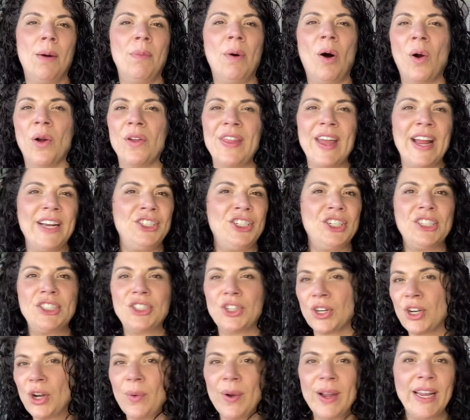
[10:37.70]
they just are
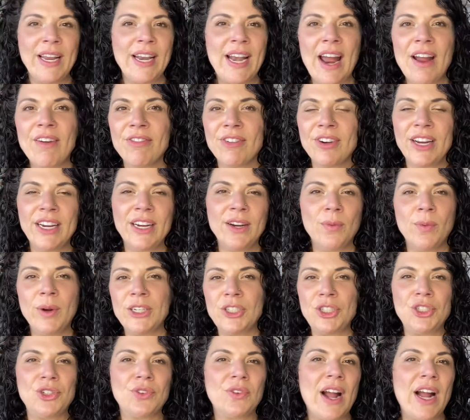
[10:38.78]
going in every
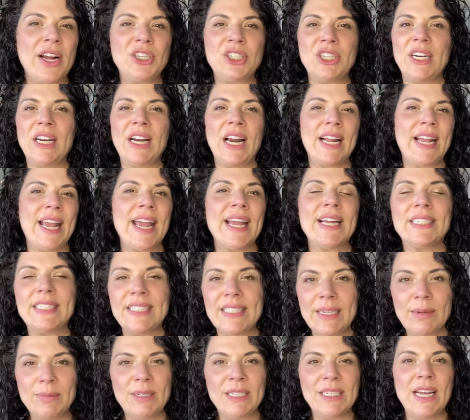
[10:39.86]
which direction and I can't
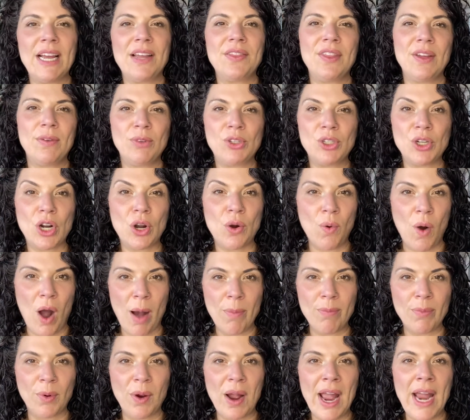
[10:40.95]
seem to get them to
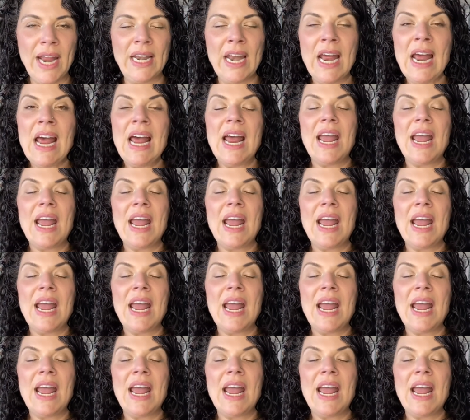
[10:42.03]
cooperate.